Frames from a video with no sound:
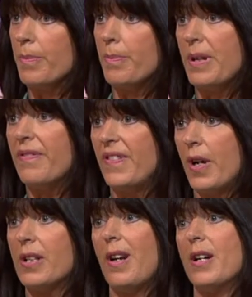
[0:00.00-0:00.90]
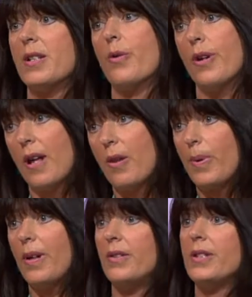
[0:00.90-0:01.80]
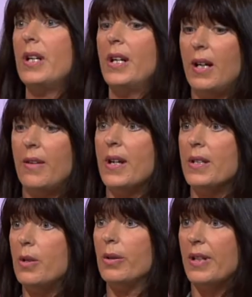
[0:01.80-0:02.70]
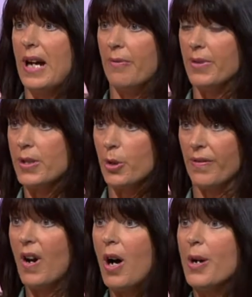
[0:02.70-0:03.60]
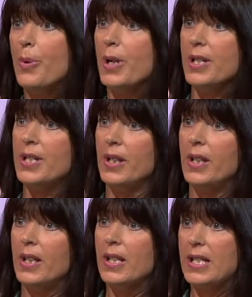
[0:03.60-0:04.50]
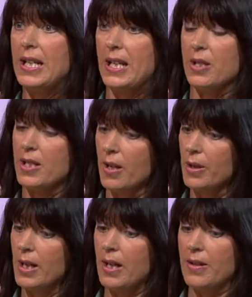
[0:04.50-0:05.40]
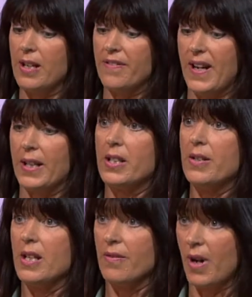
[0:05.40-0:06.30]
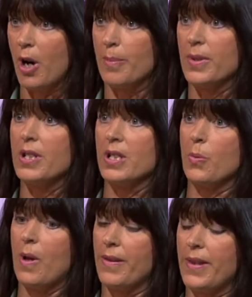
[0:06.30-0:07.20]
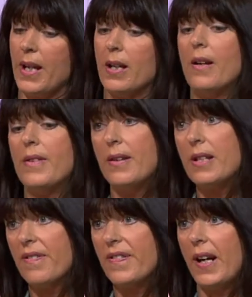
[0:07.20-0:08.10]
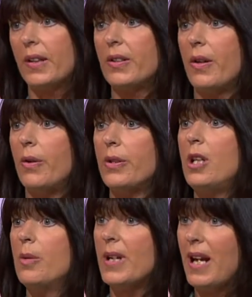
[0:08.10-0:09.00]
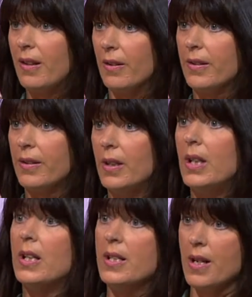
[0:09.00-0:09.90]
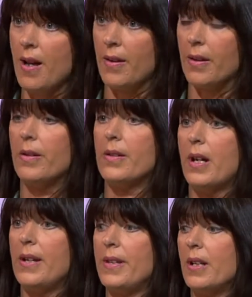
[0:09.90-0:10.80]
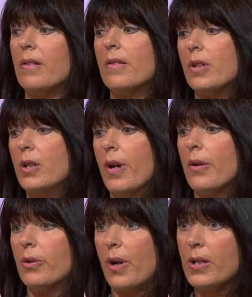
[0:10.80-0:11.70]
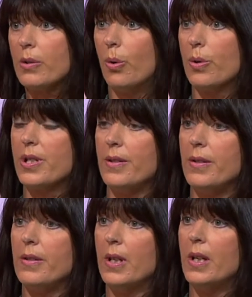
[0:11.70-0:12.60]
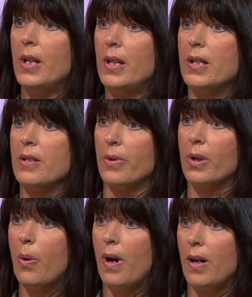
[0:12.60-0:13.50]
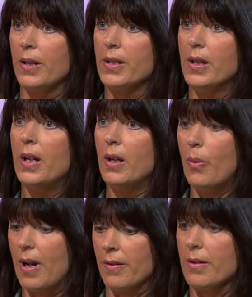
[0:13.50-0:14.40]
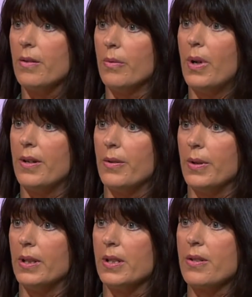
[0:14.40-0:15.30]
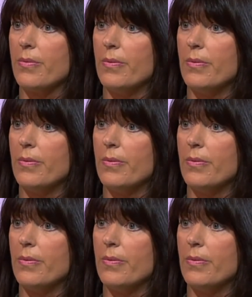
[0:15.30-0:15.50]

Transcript: be fertilised on another plant, and then you can have this sort of hybrid seed. So the effect in the environment is one thing, and then the effect on human health is another. And I think, you know, great caution is required When, when doing this